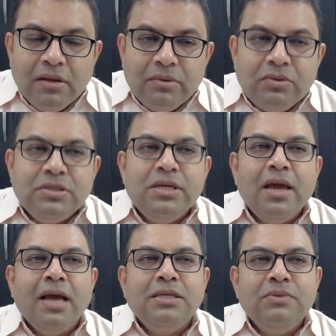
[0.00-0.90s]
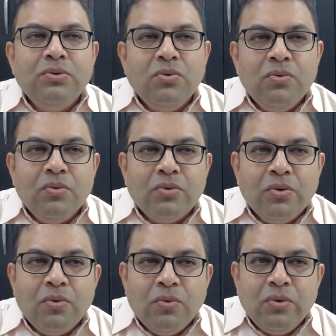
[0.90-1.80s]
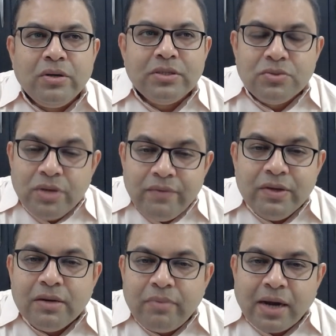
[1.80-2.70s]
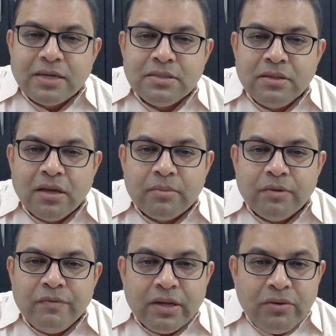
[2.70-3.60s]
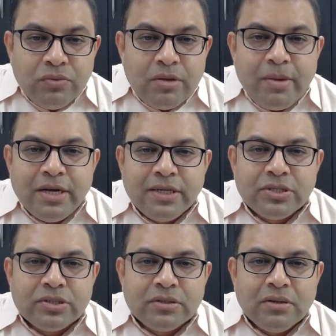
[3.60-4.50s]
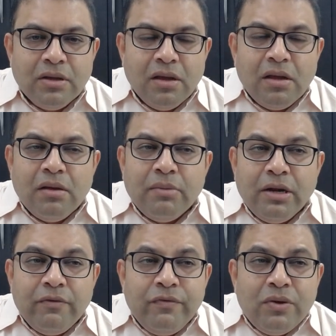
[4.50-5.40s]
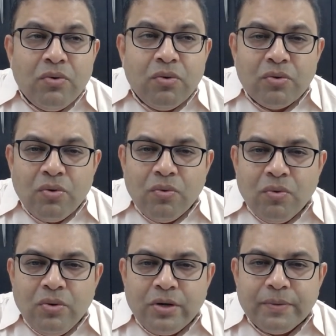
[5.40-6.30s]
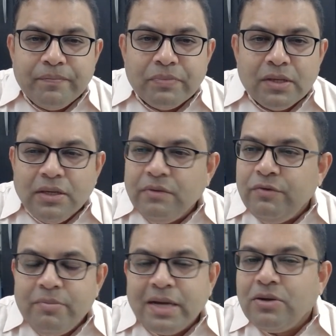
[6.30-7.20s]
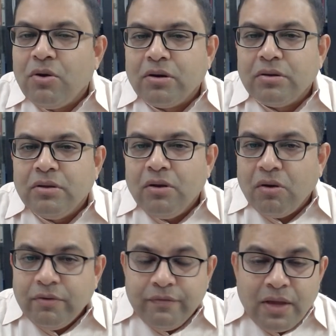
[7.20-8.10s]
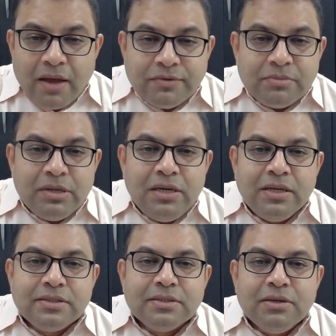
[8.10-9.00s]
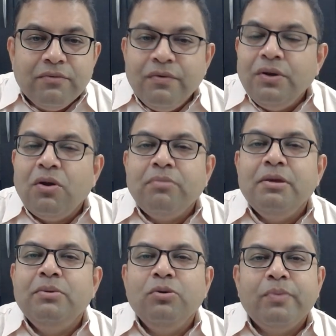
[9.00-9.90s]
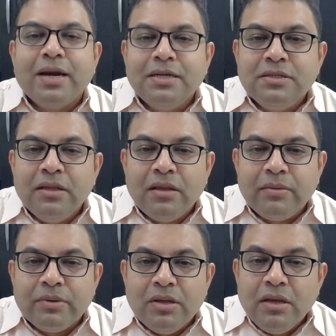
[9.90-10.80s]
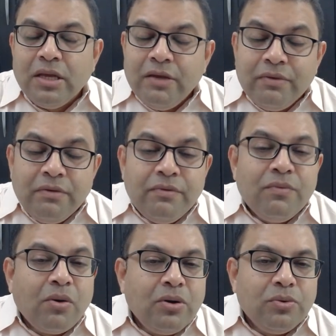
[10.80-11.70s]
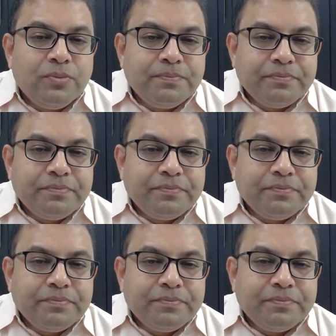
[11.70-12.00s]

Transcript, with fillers: because see, as we grow old, today we can practice the Dharma, we can do the meditation, but if we grow old, we might not, or if we have some illness, we will not be able to practice the Dharma, even if we want to.